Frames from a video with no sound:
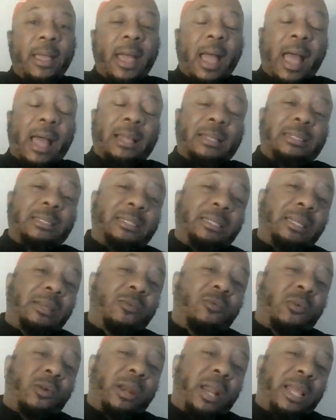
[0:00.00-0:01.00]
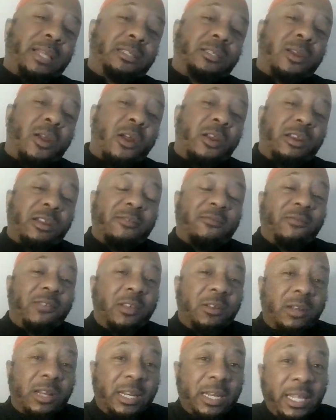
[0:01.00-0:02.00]
I see where they starting to
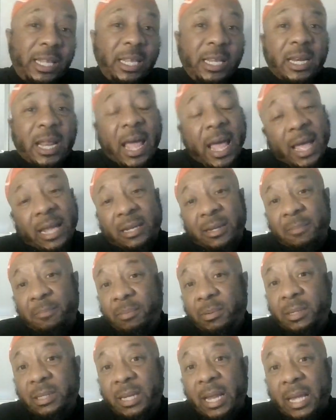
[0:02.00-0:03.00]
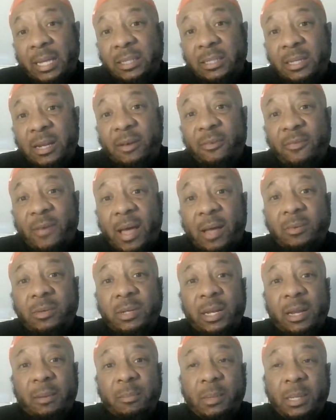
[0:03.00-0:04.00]
feel the need to have to put that stuff out
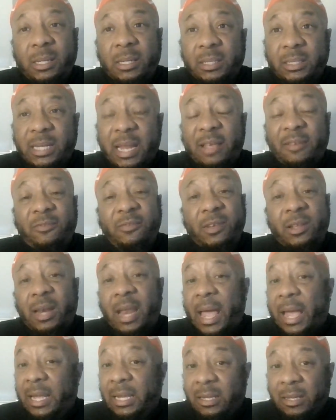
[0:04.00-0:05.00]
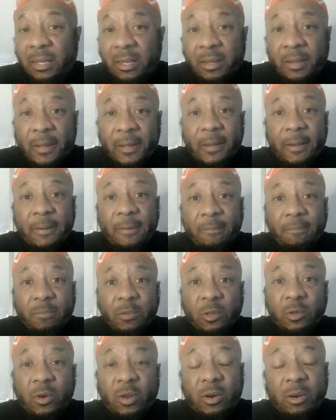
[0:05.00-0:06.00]
there, because they feel like,
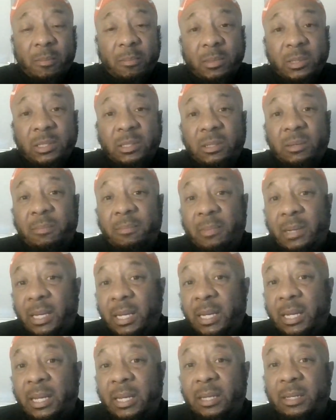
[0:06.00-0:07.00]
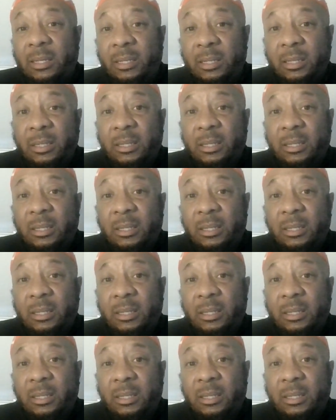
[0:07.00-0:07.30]
the Muslim men,